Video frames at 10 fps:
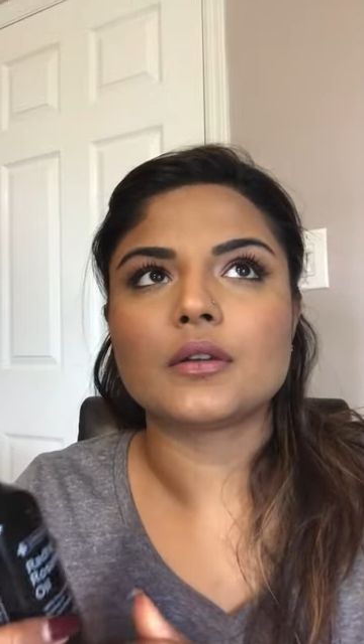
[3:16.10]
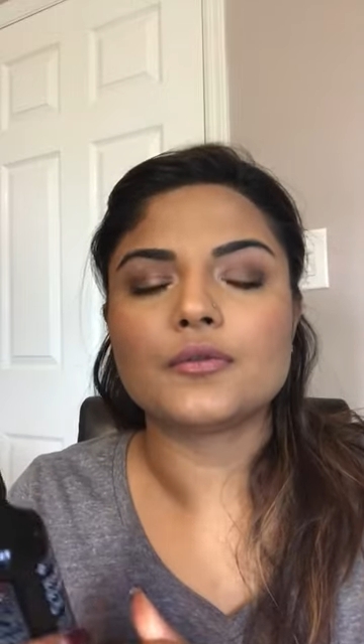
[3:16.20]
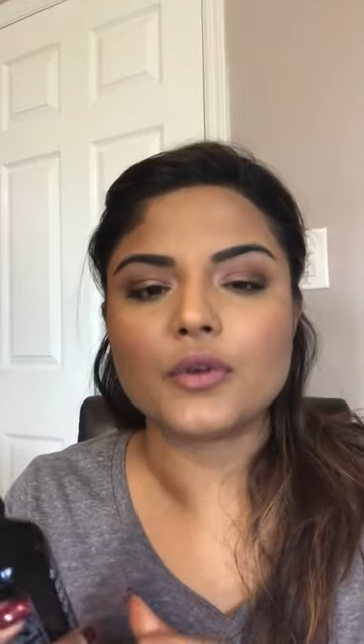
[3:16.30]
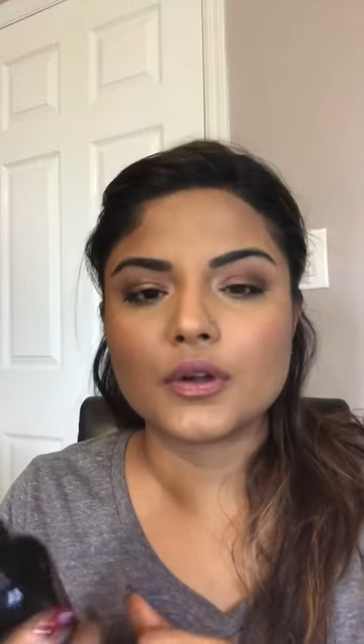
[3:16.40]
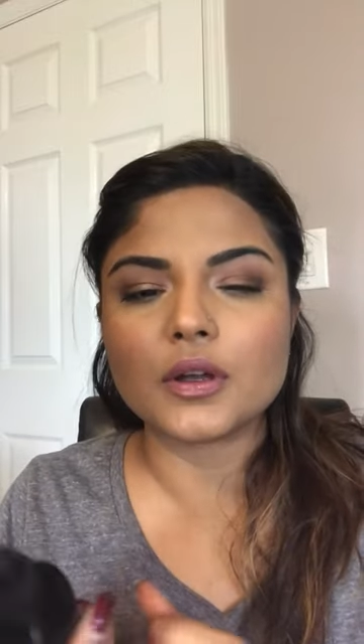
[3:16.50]

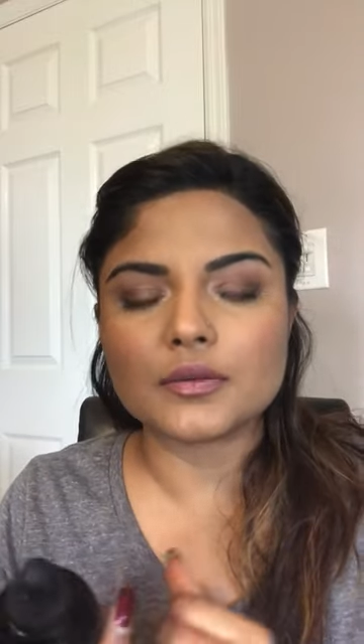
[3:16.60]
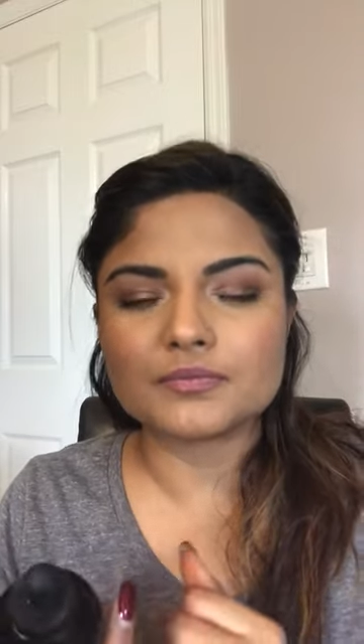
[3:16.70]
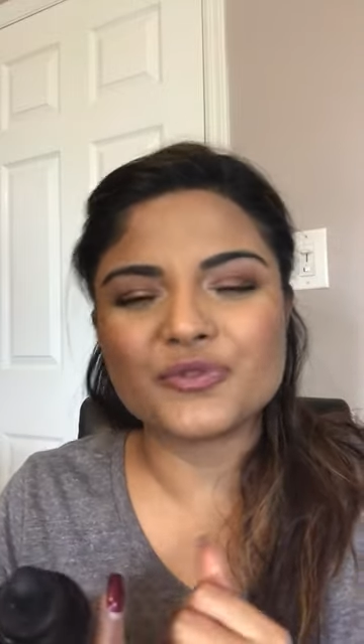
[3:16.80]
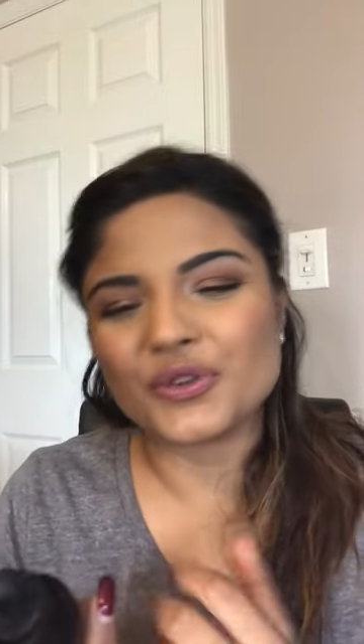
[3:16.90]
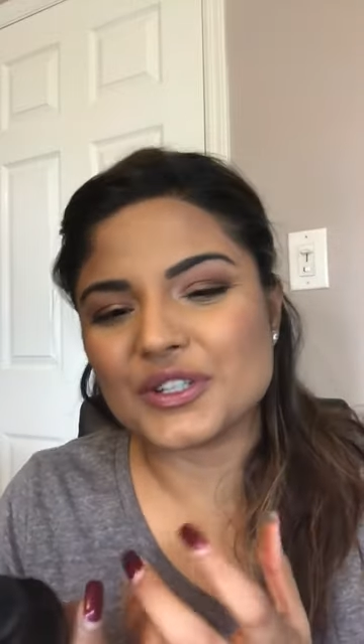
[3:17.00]

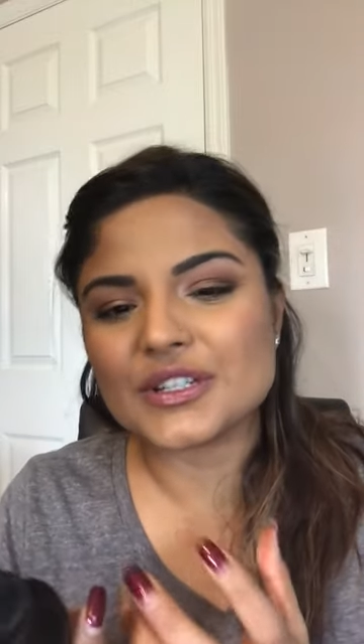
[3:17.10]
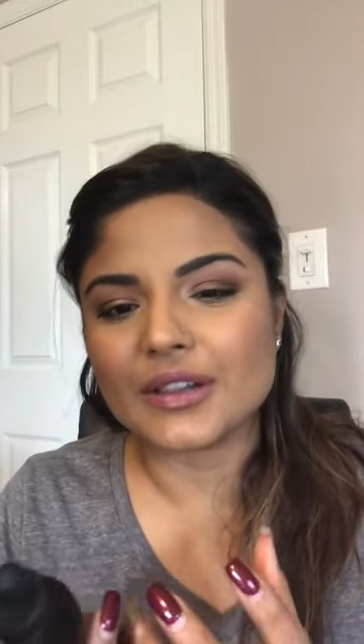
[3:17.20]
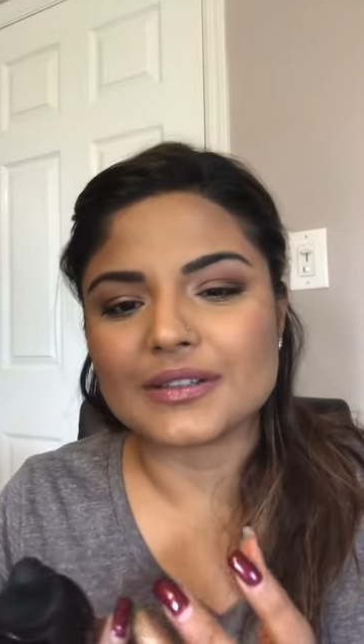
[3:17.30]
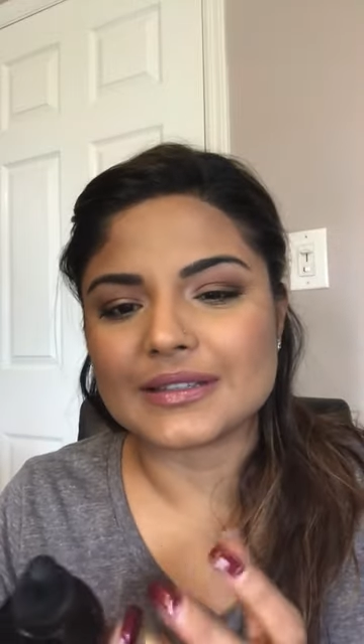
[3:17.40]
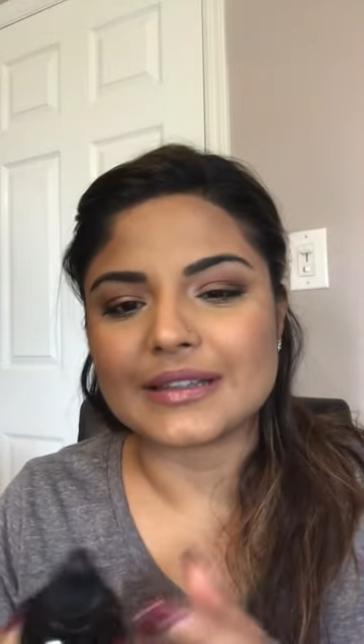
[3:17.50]

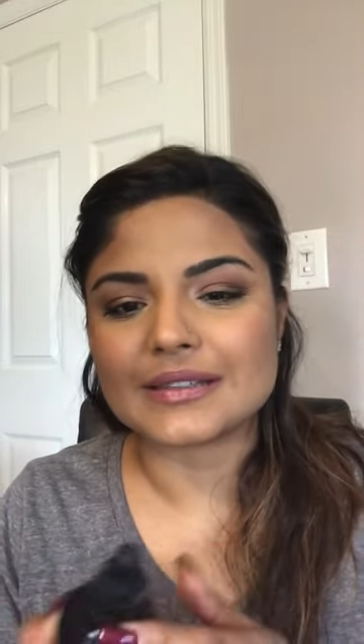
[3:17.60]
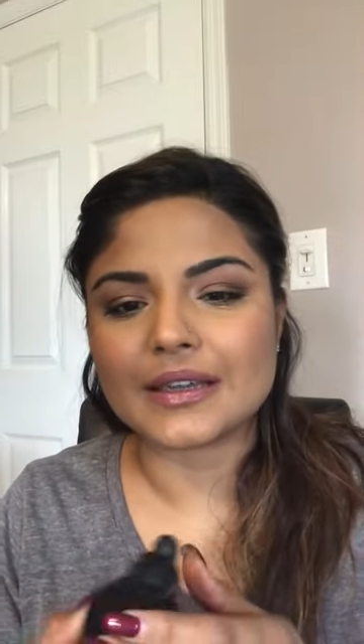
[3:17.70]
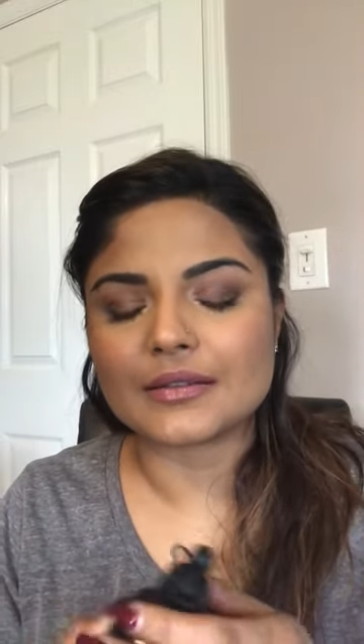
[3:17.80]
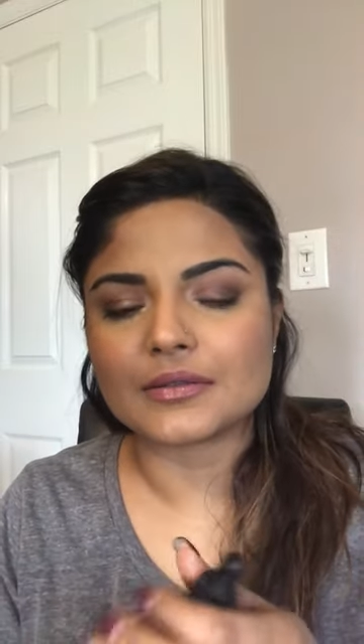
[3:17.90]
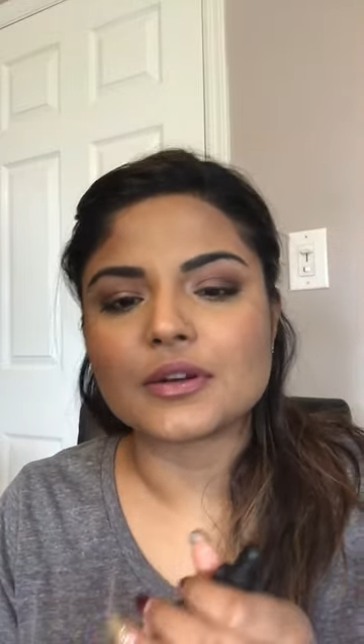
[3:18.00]
$14, let's
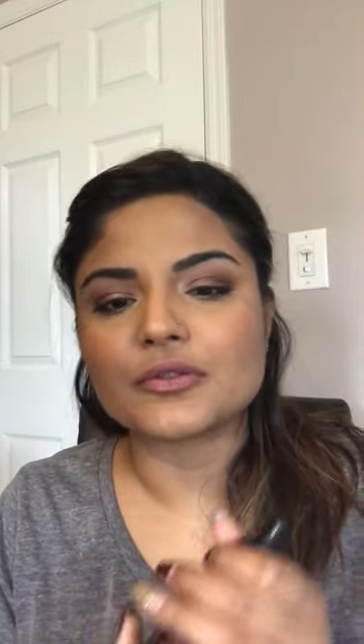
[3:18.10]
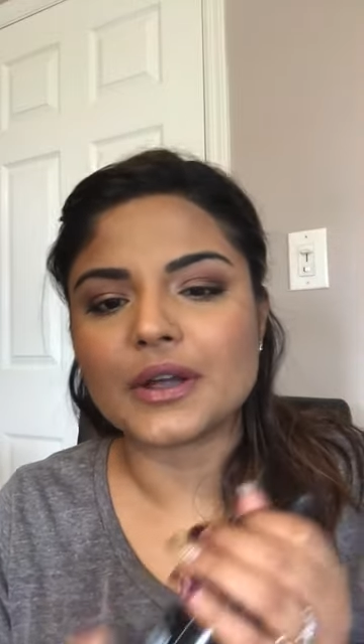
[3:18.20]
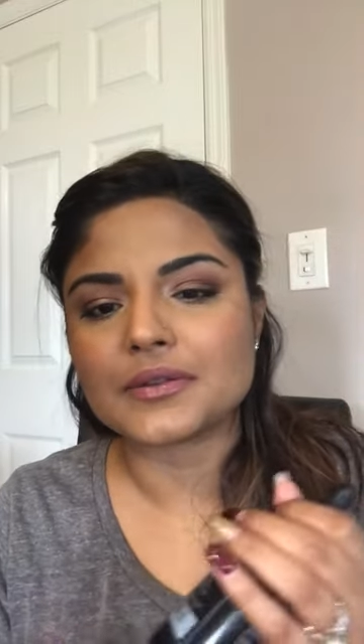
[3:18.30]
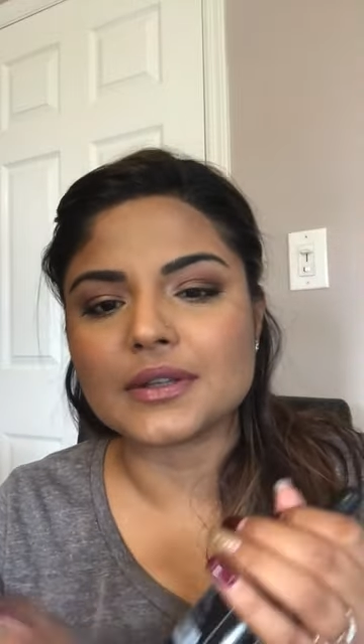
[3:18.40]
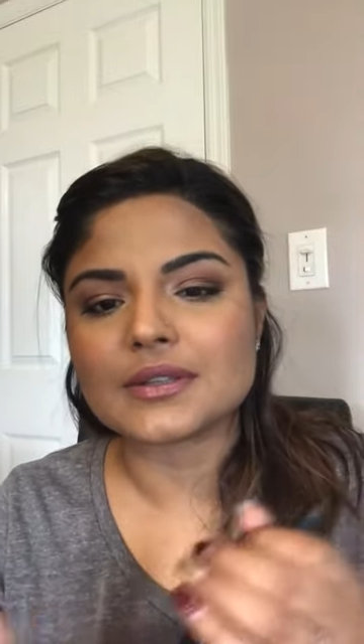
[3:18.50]
say, you know,
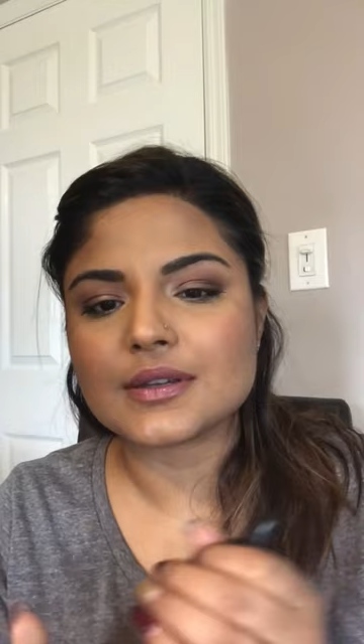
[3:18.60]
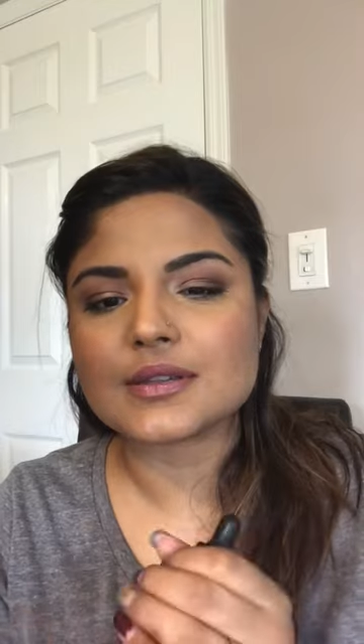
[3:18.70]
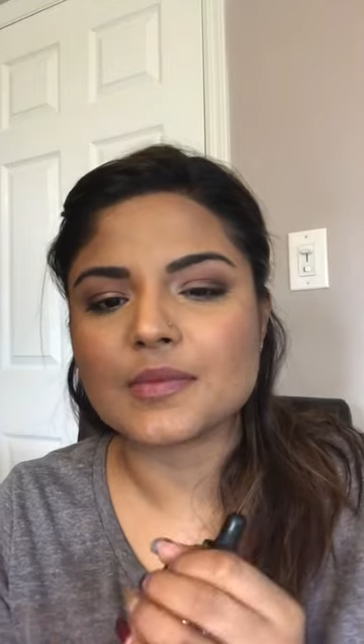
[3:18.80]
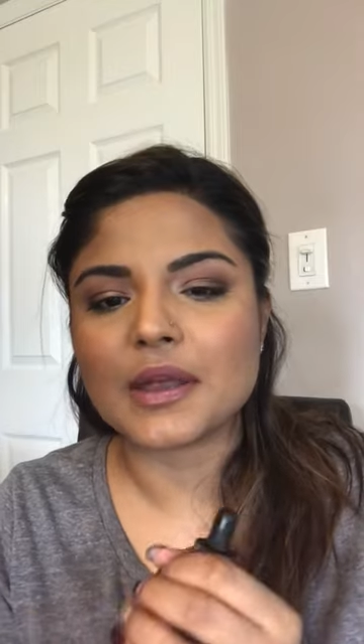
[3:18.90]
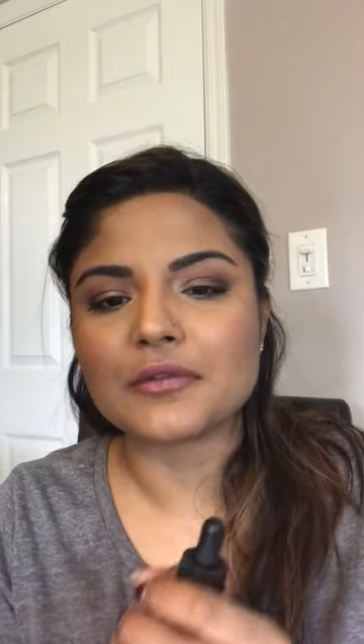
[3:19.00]
5 cents.
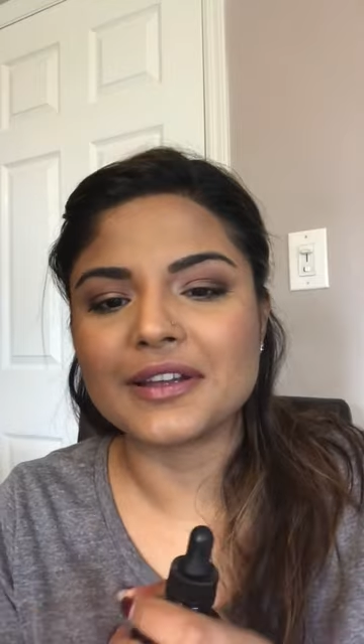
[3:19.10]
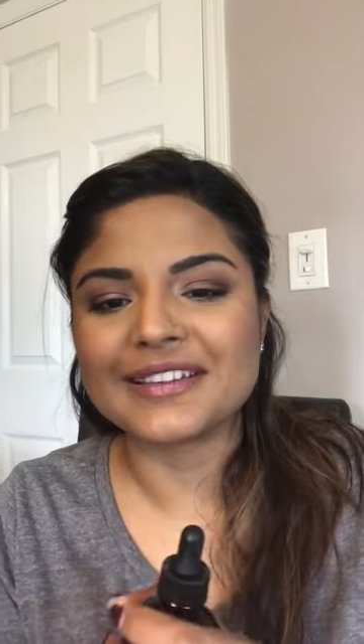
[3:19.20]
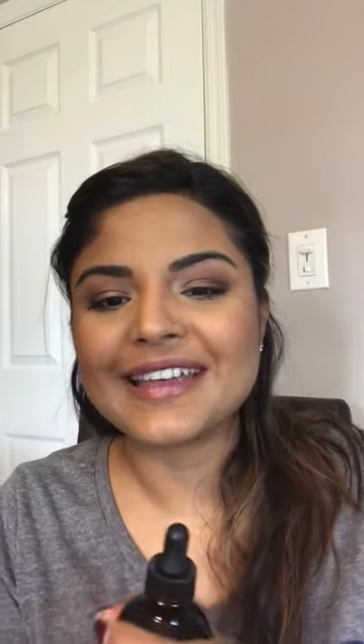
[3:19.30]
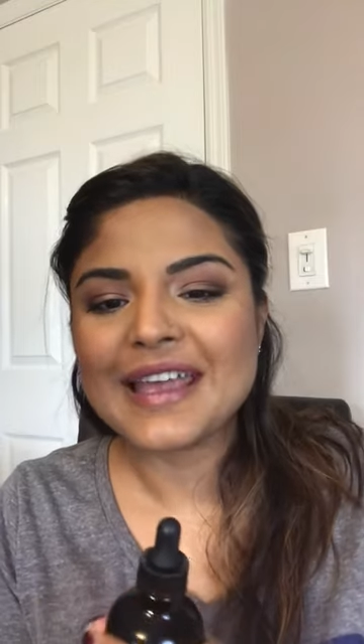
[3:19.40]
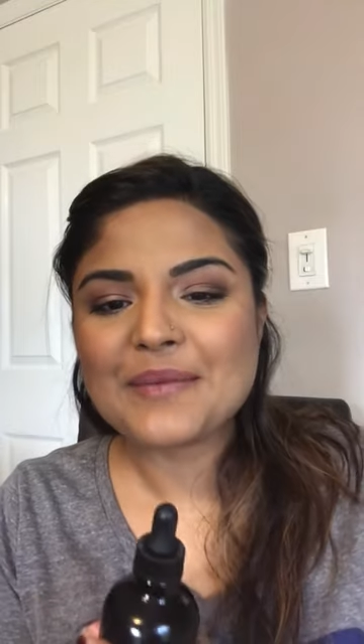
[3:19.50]
Doesn't make a
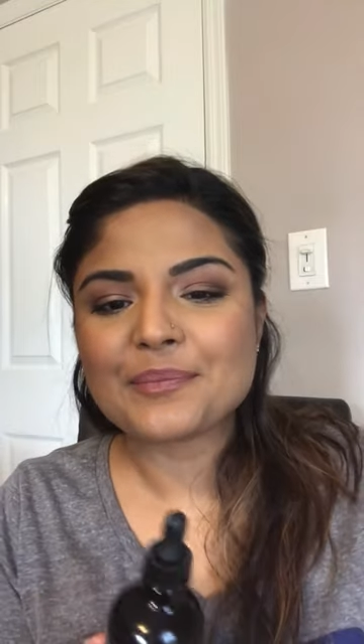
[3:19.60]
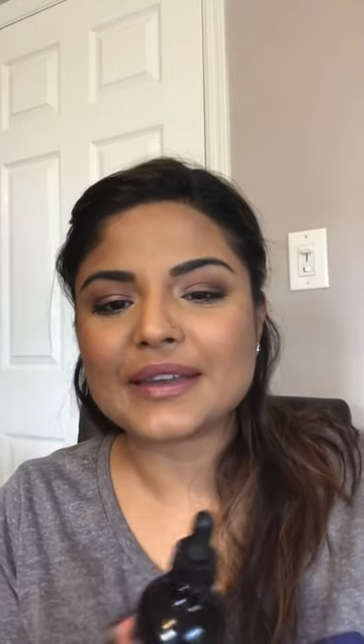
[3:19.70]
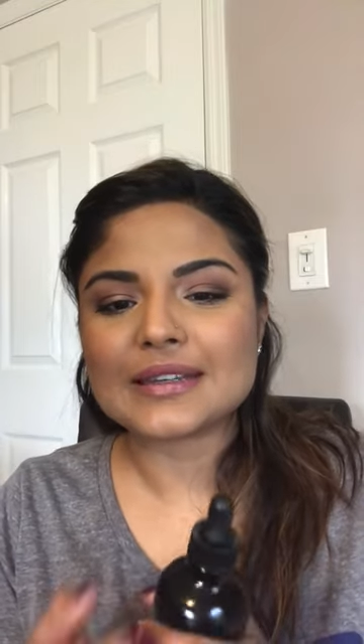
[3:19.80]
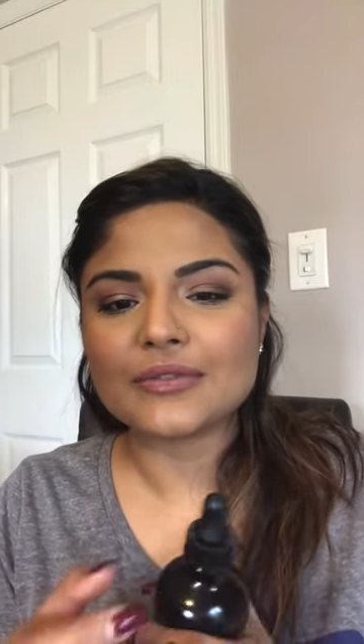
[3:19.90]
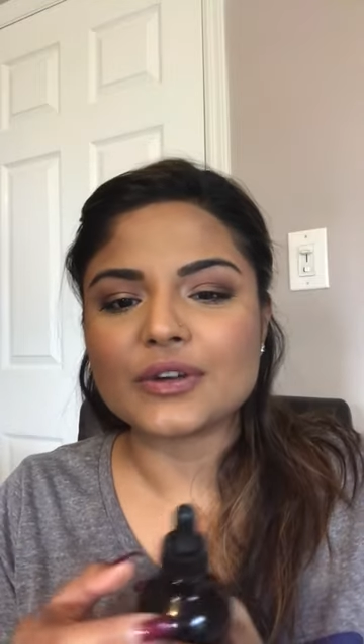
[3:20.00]
really
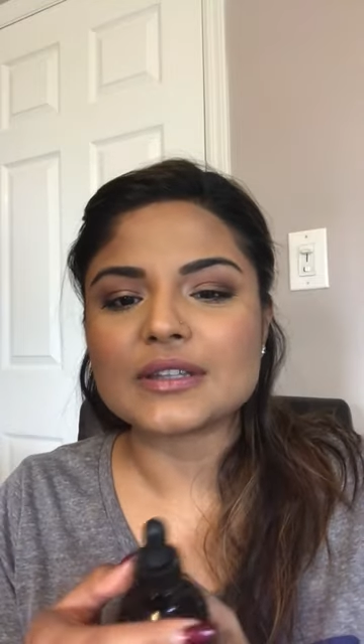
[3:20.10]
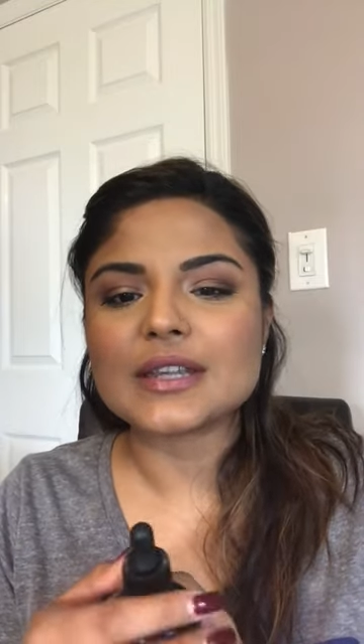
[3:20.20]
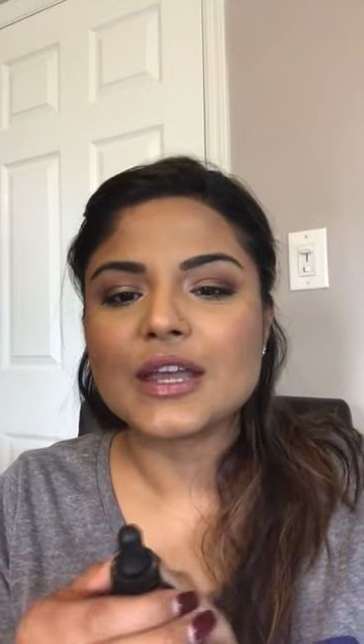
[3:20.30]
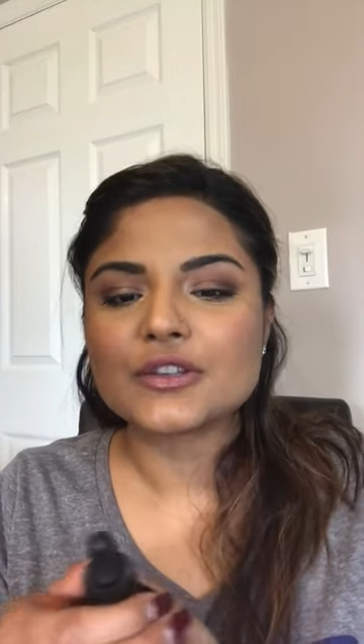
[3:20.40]
big difference.